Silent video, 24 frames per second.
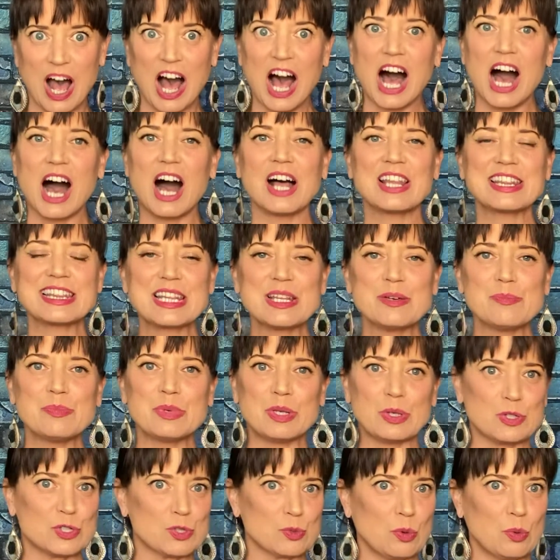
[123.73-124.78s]
on the
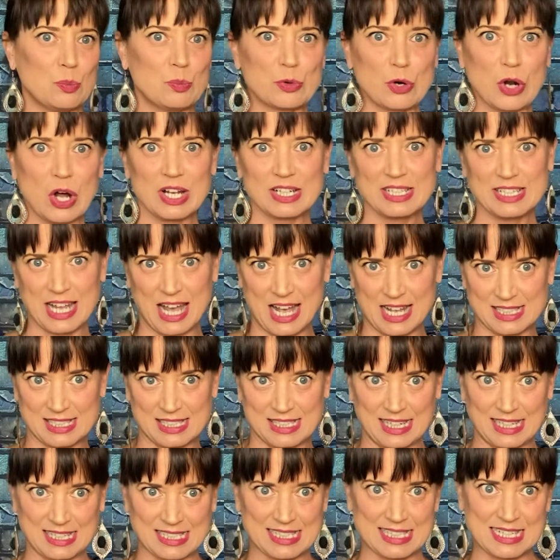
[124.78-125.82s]
Mutual
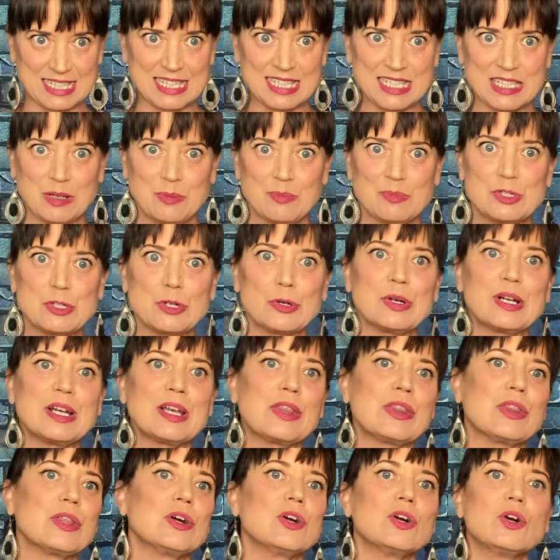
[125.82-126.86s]
Broadcasting System
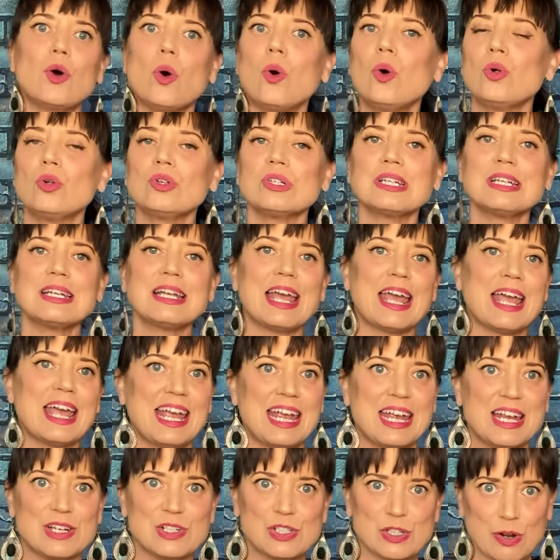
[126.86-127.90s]
during the golden
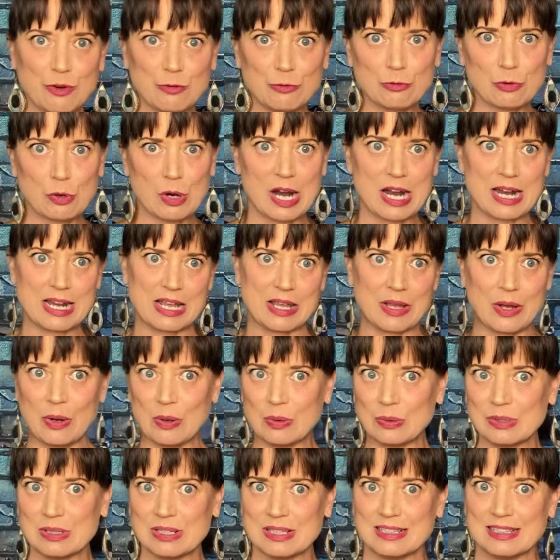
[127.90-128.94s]
age of
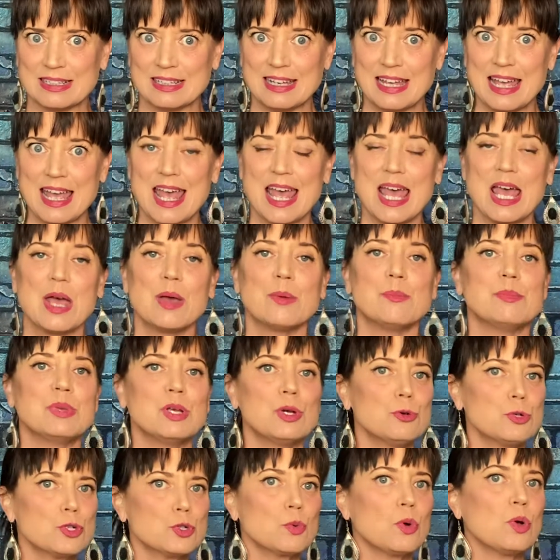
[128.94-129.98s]
radio.
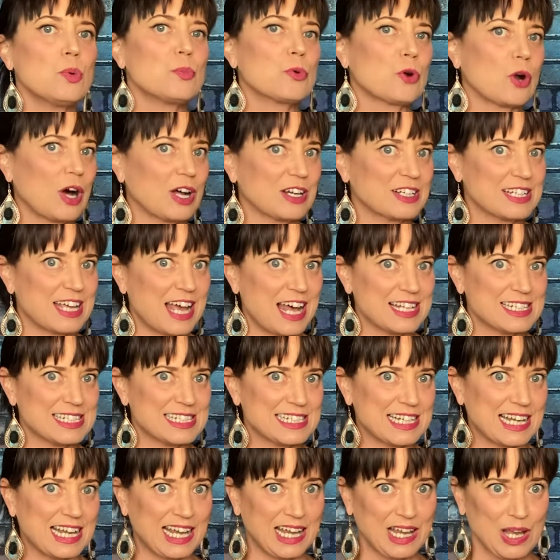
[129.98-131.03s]
Mutual
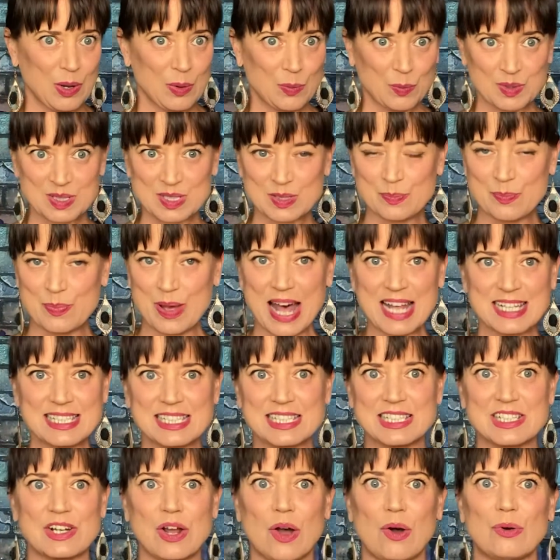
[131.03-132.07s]
Broadcasting was
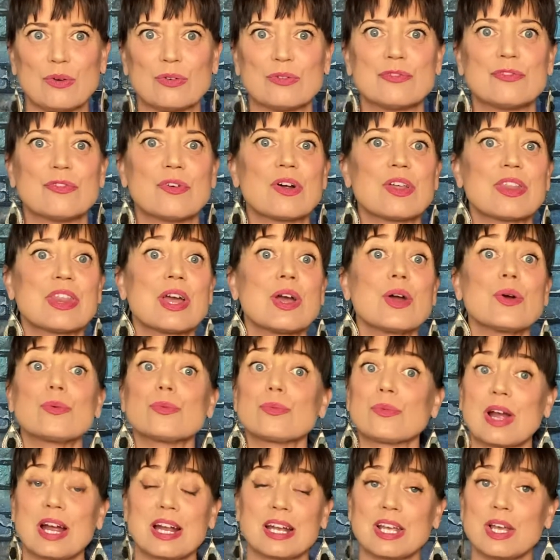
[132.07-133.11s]
best known for their
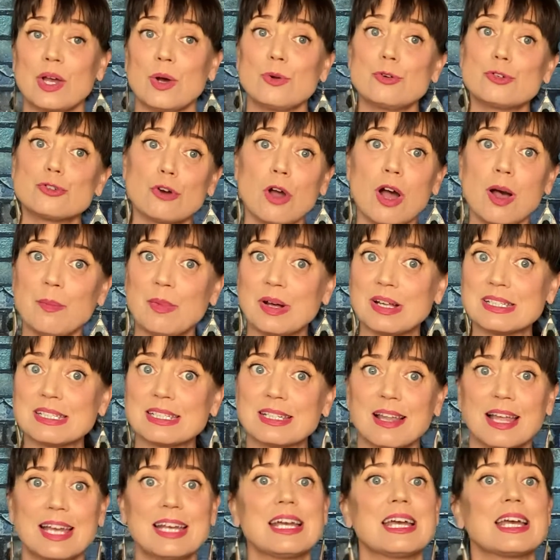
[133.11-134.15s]
radio dramas
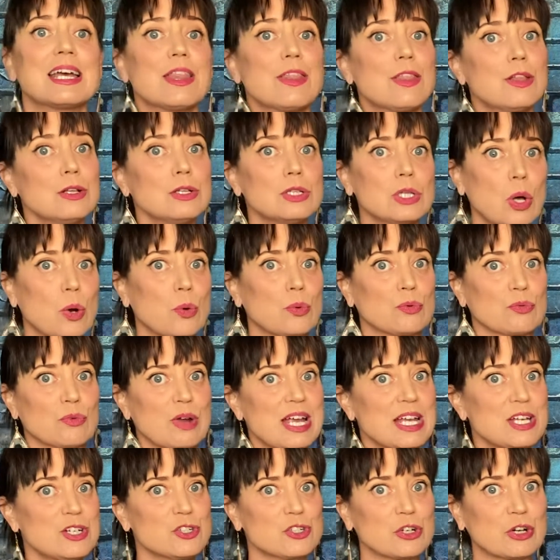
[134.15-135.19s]
like The Lone
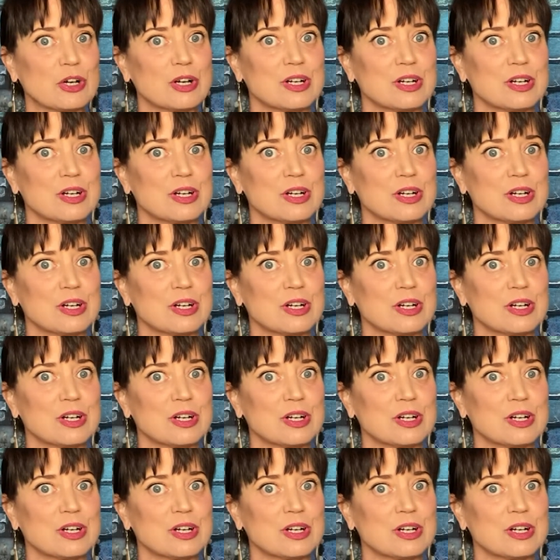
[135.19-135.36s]
Ranger.